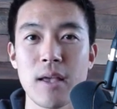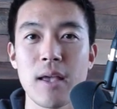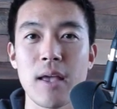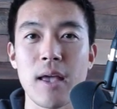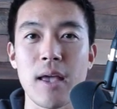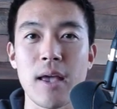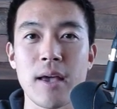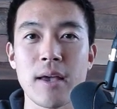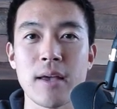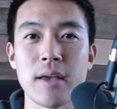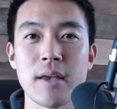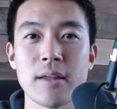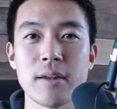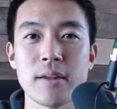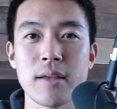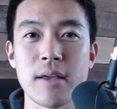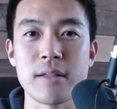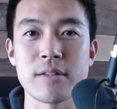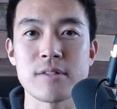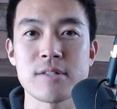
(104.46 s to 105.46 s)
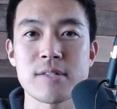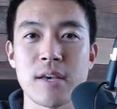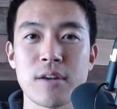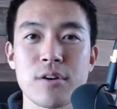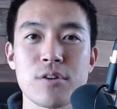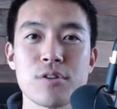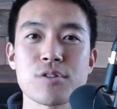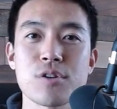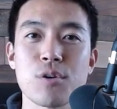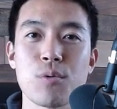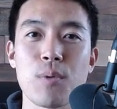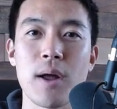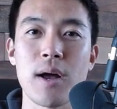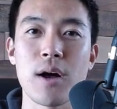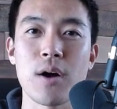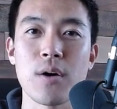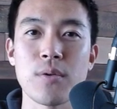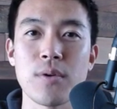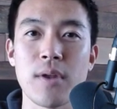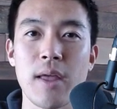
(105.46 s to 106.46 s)
And it centers
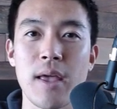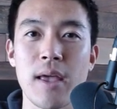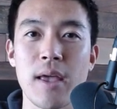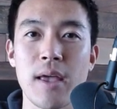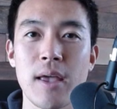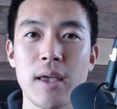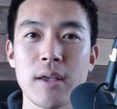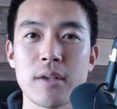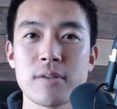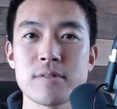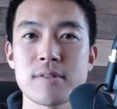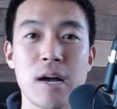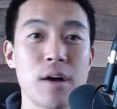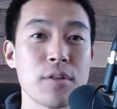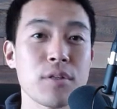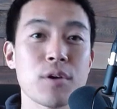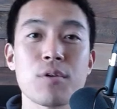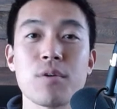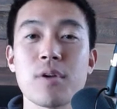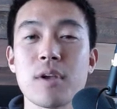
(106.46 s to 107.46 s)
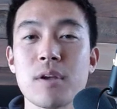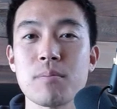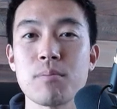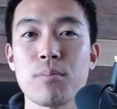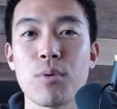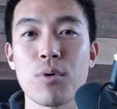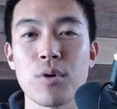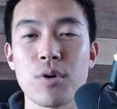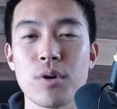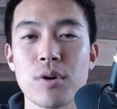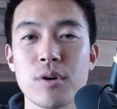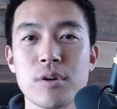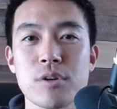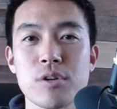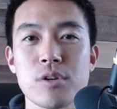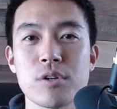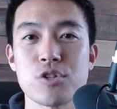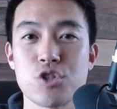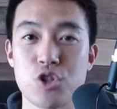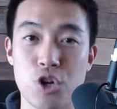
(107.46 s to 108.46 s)
around a South Korean born
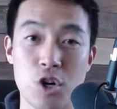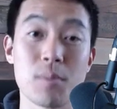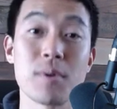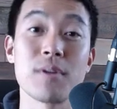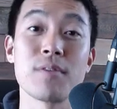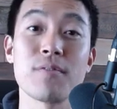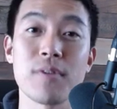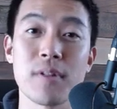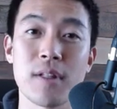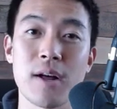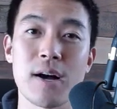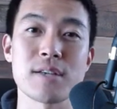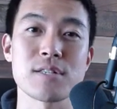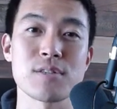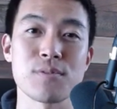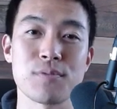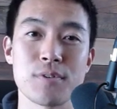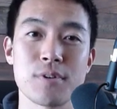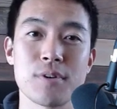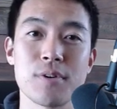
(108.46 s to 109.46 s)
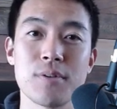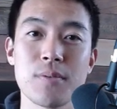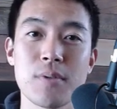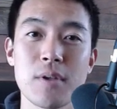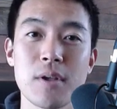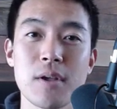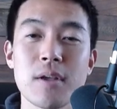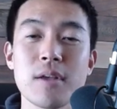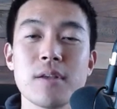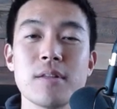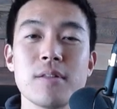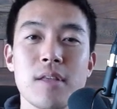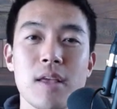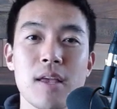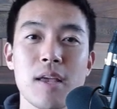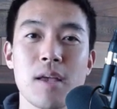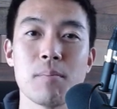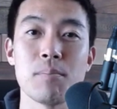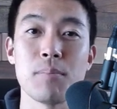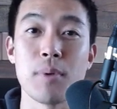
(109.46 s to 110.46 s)
German philosopher
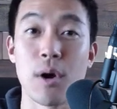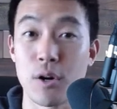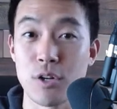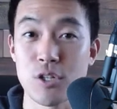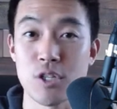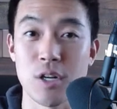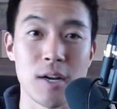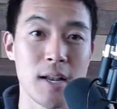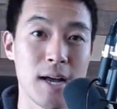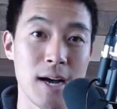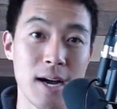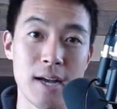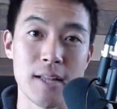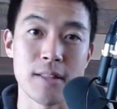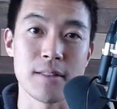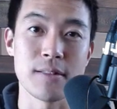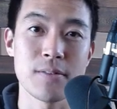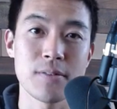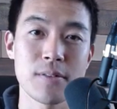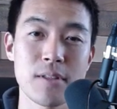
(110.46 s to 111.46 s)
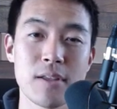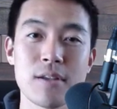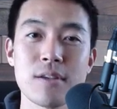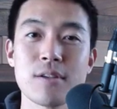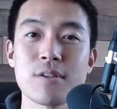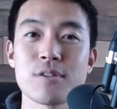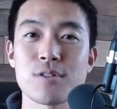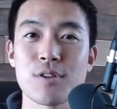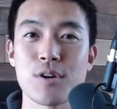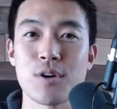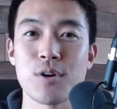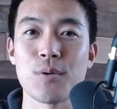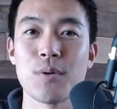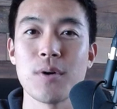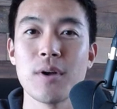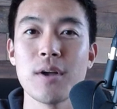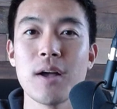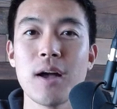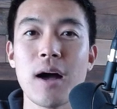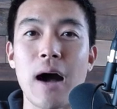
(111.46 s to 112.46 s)
named Byung-Chul Han. So
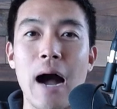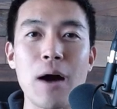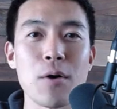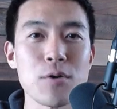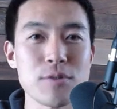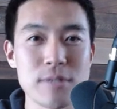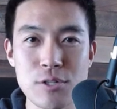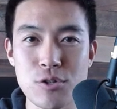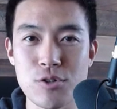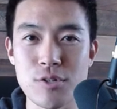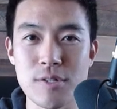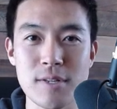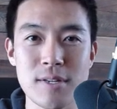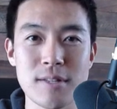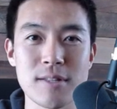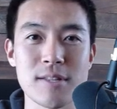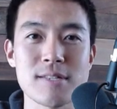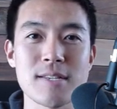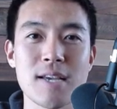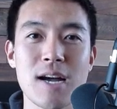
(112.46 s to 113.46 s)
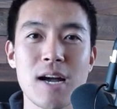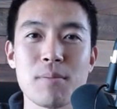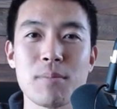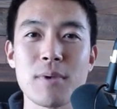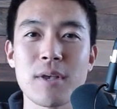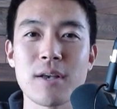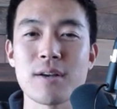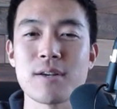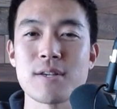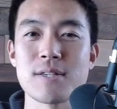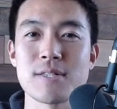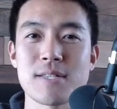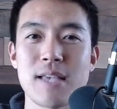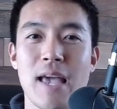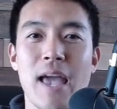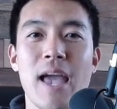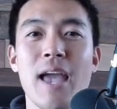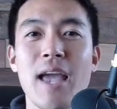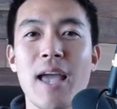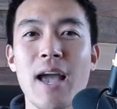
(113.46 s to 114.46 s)
I was interested in this guy because
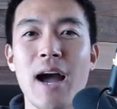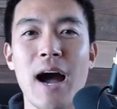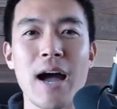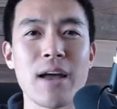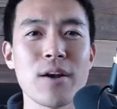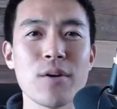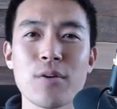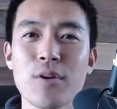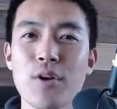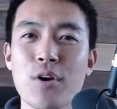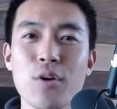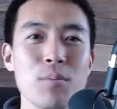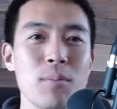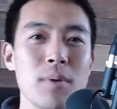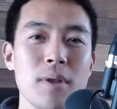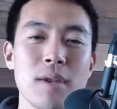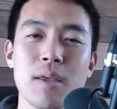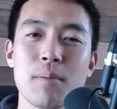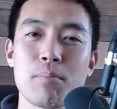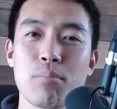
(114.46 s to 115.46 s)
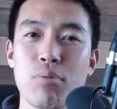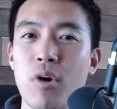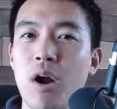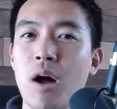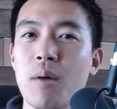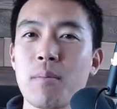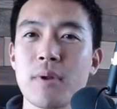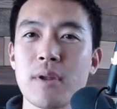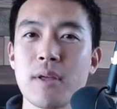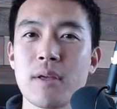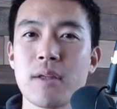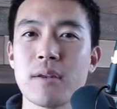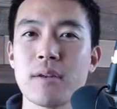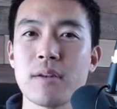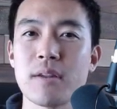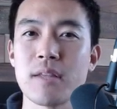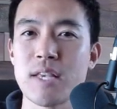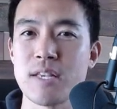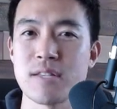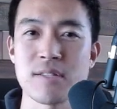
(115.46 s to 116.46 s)
I don't know many prominent
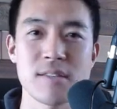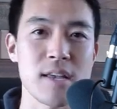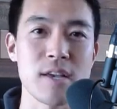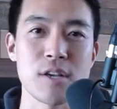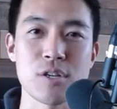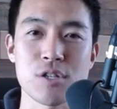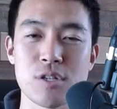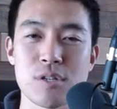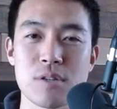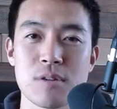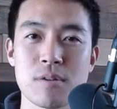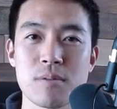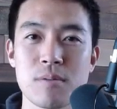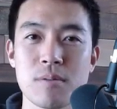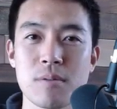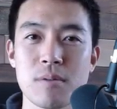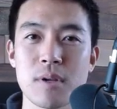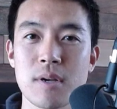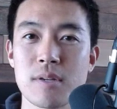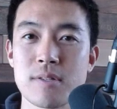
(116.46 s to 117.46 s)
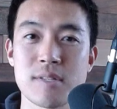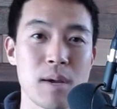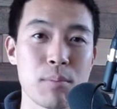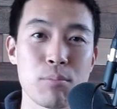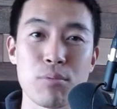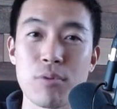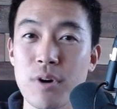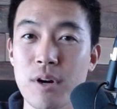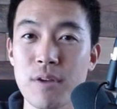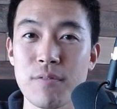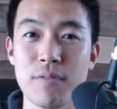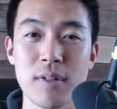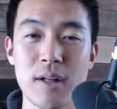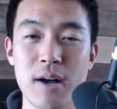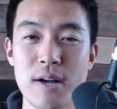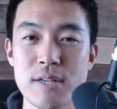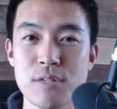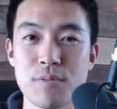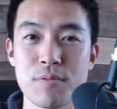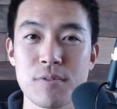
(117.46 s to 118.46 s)
East Asian contemporary
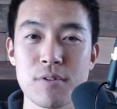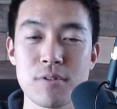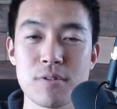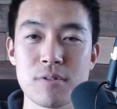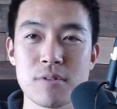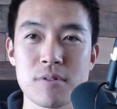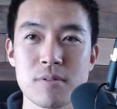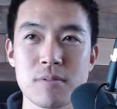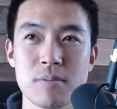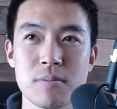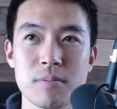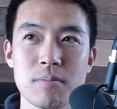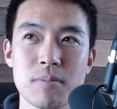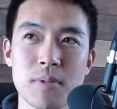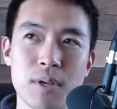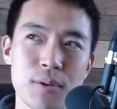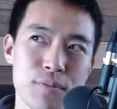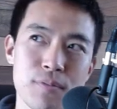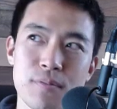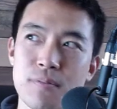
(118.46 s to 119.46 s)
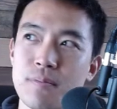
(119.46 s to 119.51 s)
philosophers, if